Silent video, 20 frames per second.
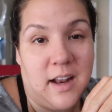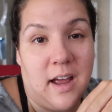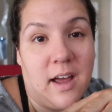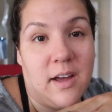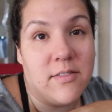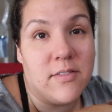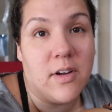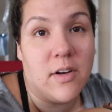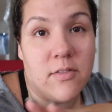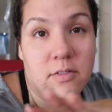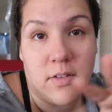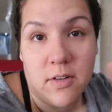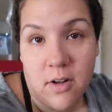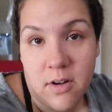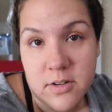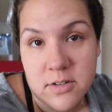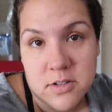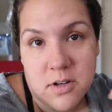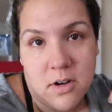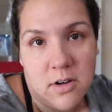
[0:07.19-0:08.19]
I have not
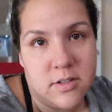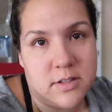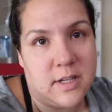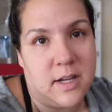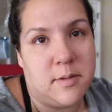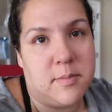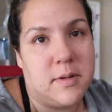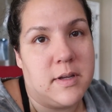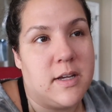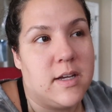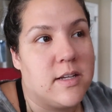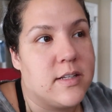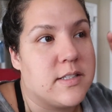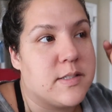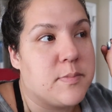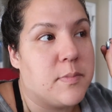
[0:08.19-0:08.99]
vlogged all day because